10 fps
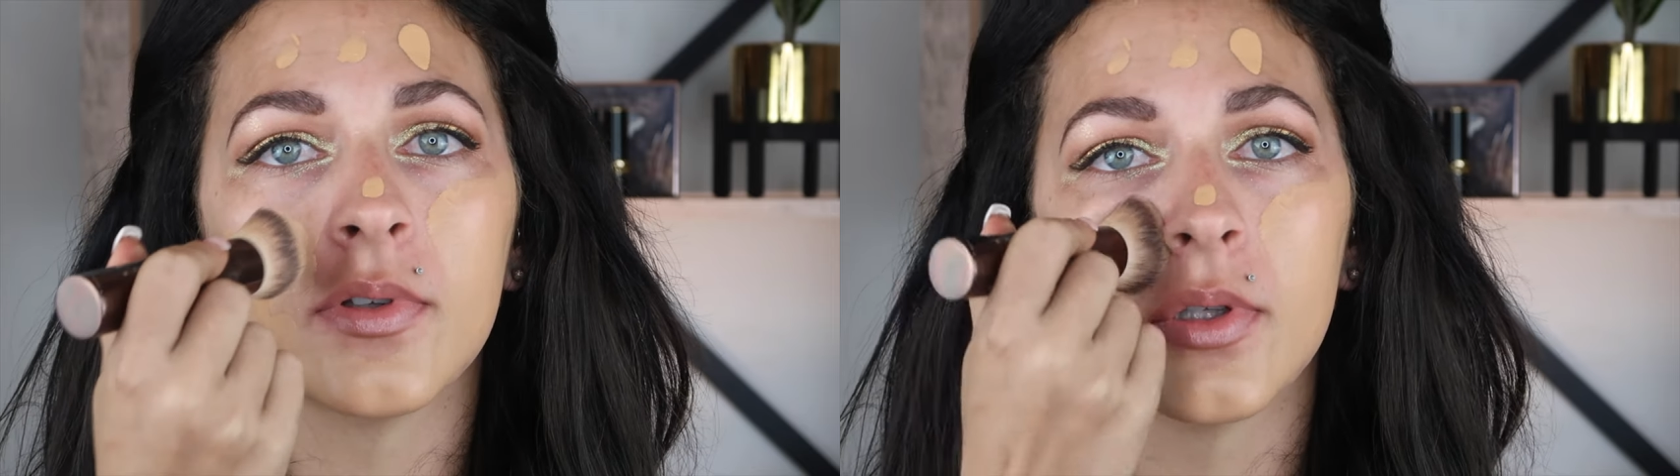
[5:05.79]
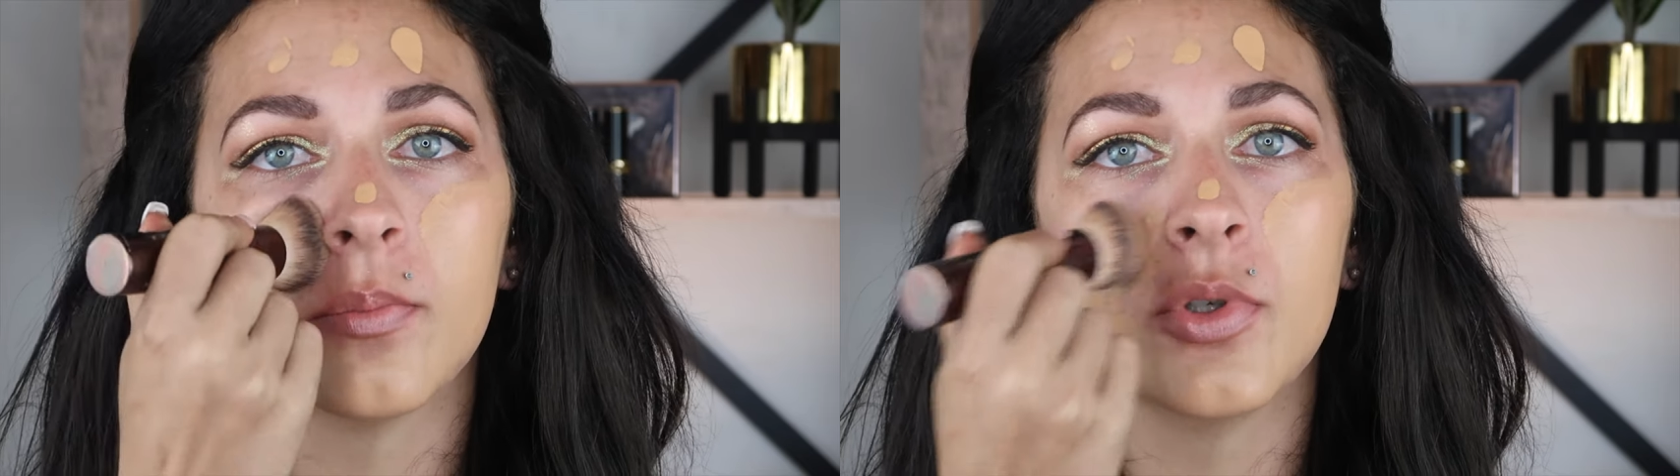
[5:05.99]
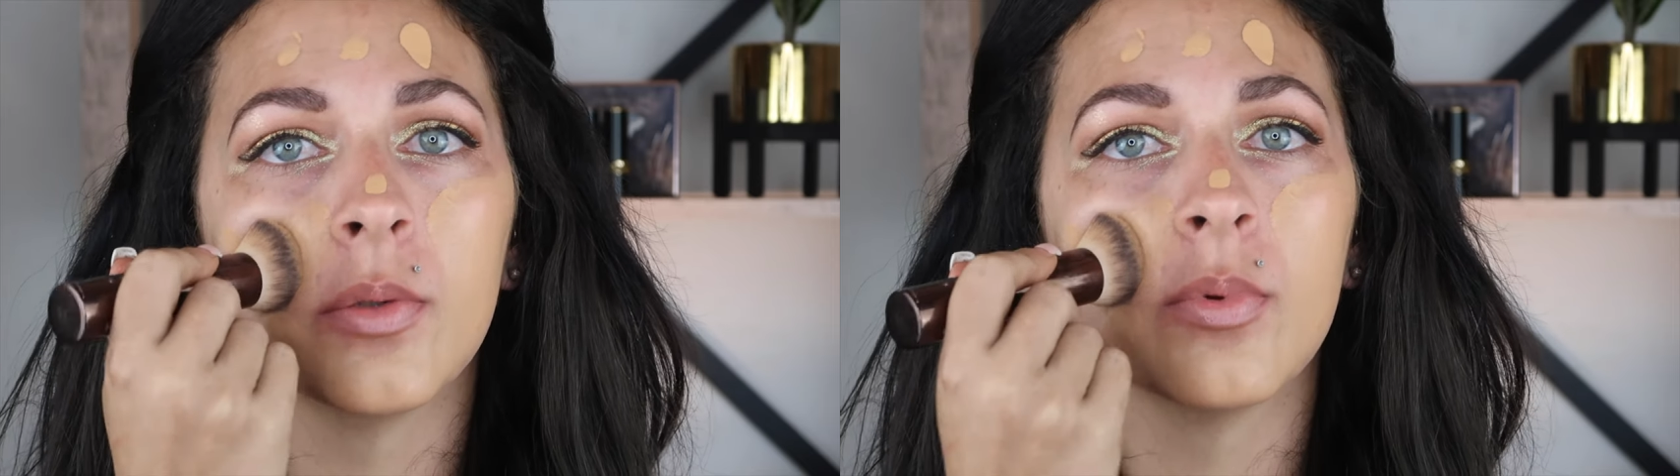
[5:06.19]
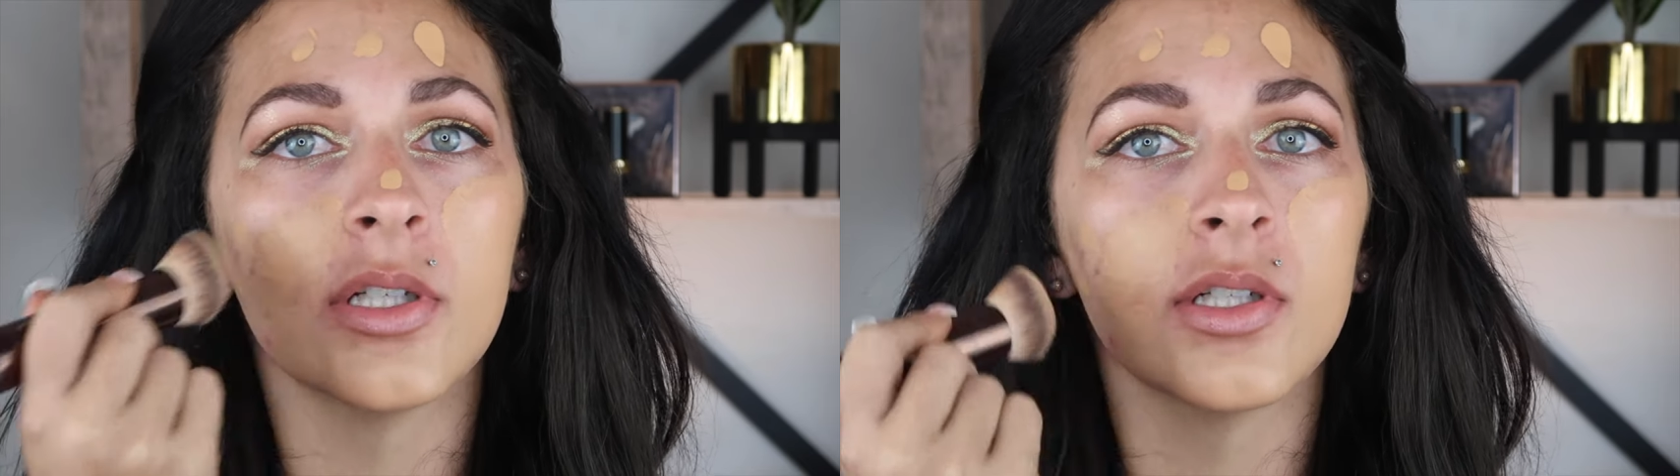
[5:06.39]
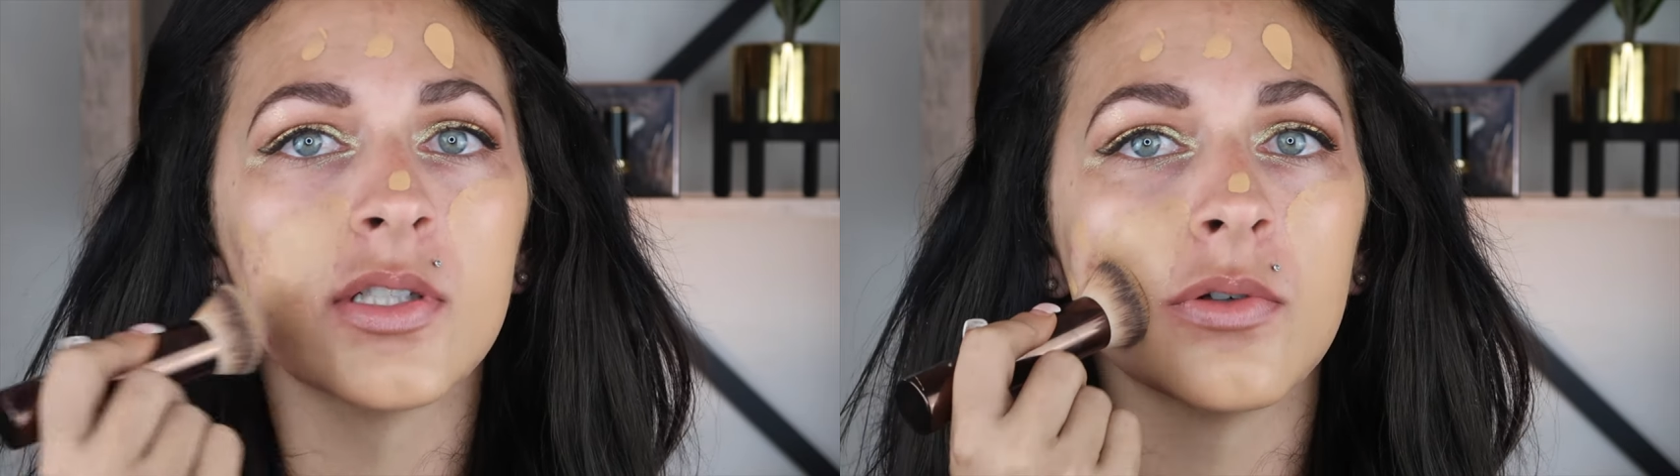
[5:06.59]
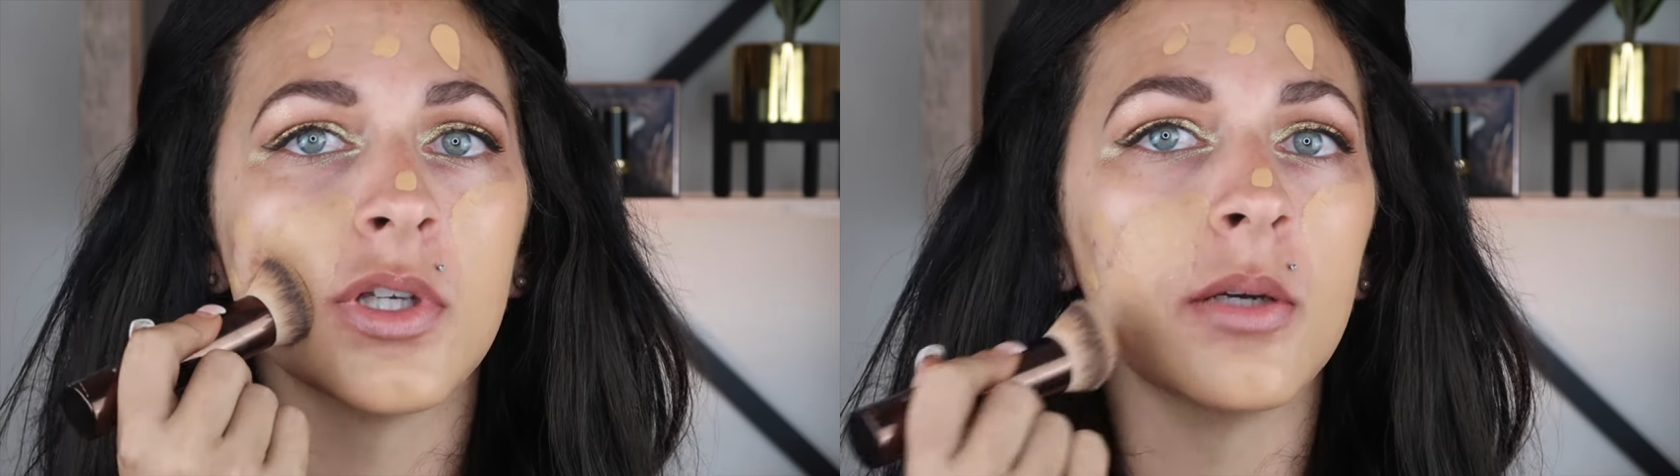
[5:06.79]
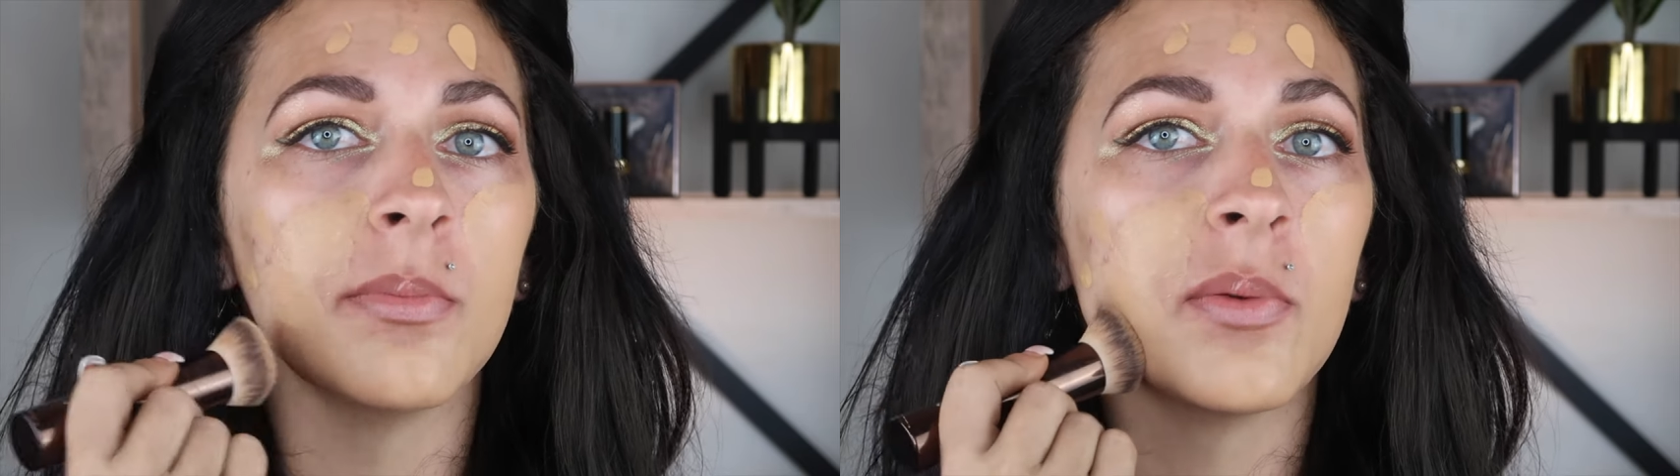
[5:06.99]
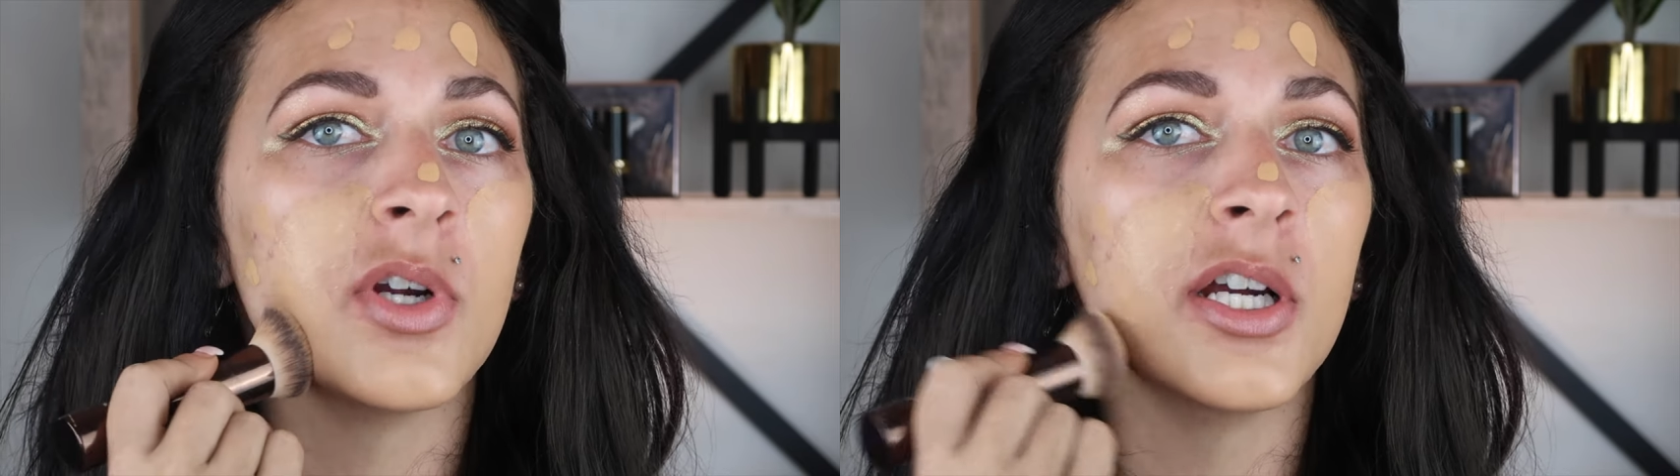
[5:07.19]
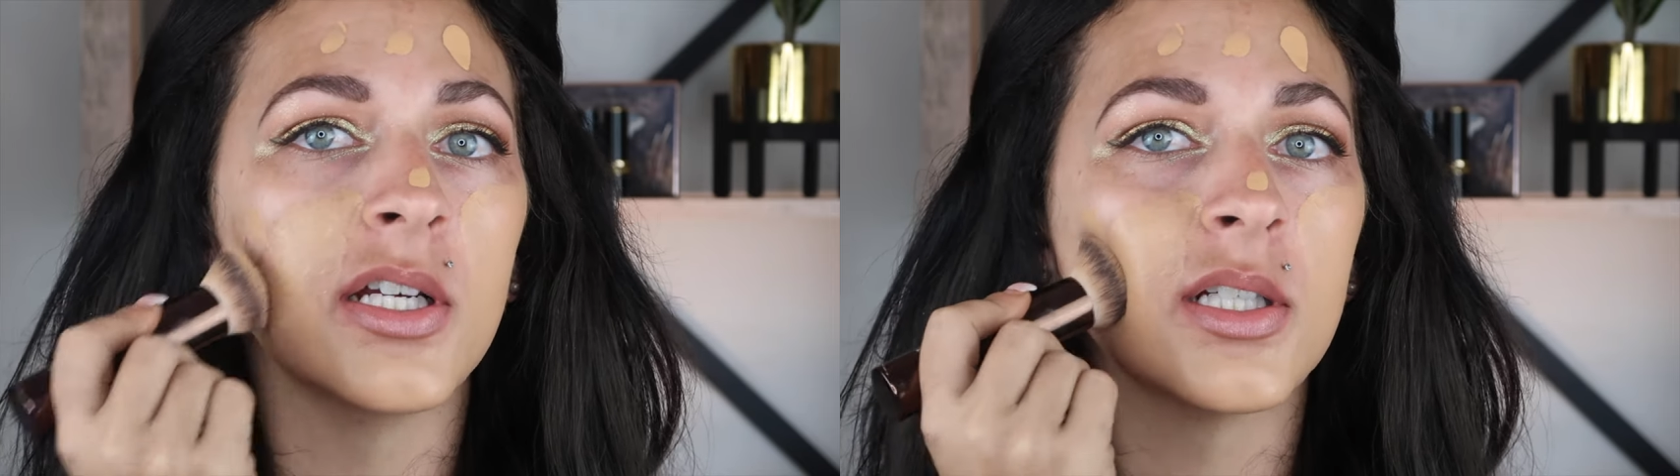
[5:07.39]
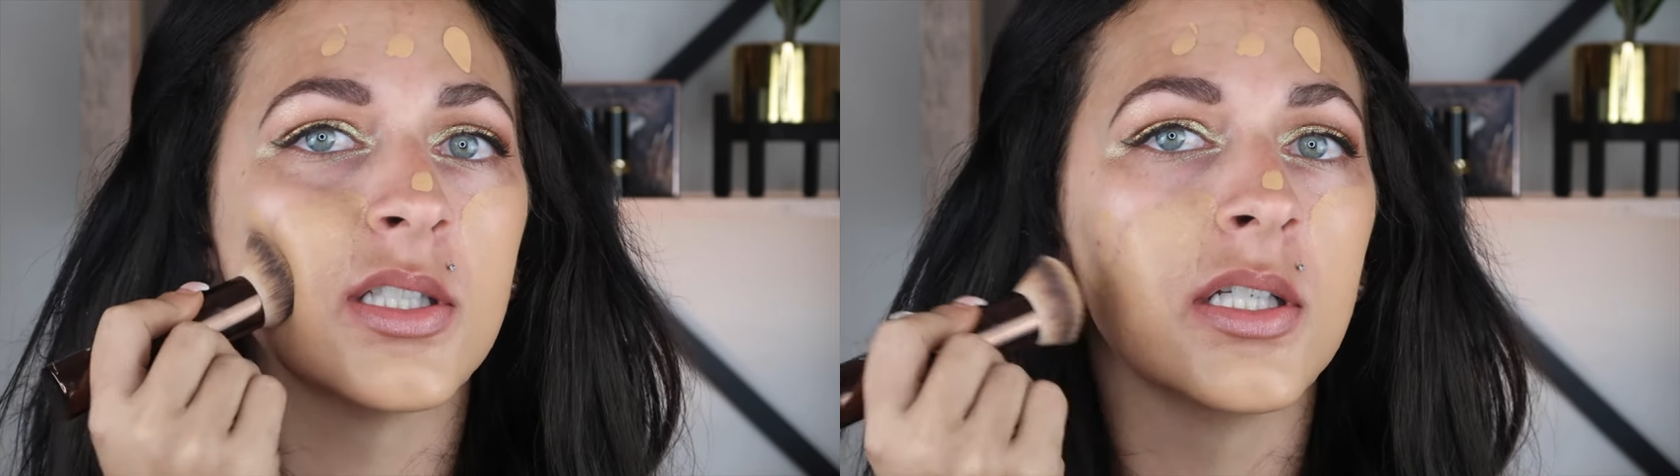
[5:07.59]
the beauty blender soaking up my
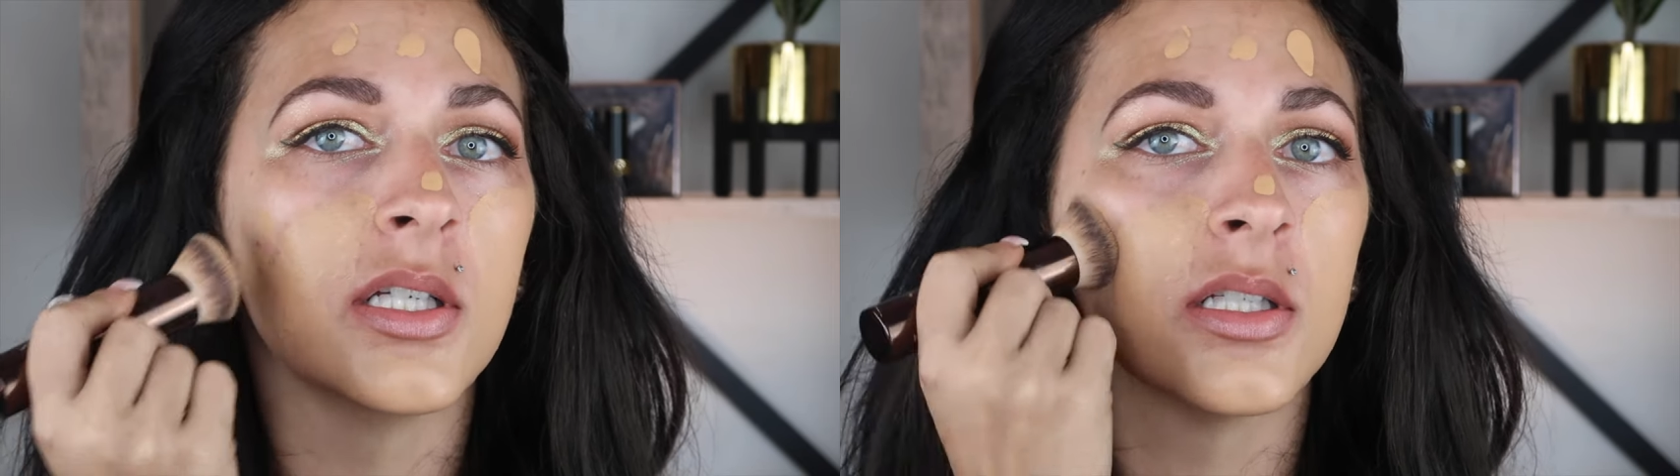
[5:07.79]
product.